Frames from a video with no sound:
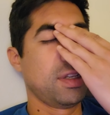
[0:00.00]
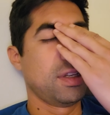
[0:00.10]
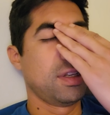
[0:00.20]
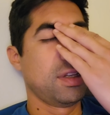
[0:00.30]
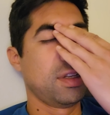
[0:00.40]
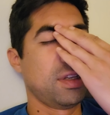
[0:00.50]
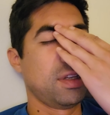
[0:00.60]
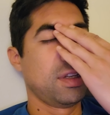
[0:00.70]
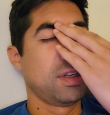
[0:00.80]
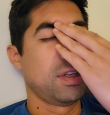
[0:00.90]

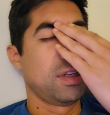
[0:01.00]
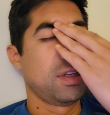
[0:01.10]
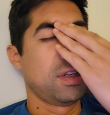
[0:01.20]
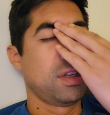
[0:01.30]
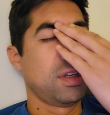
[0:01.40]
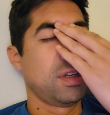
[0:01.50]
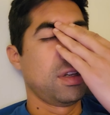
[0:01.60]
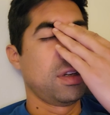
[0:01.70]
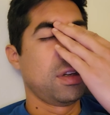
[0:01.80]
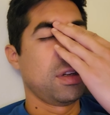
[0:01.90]

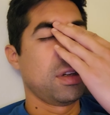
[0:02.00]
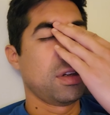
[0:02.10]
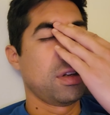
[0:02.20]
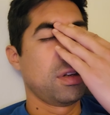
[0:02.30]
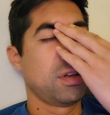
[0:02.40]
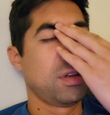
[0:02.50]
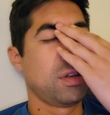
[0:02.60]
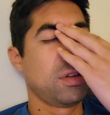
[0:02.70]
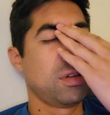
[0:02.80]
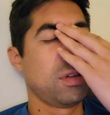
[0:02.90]

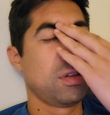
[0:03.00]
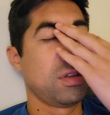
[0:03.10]
Nobody speaks.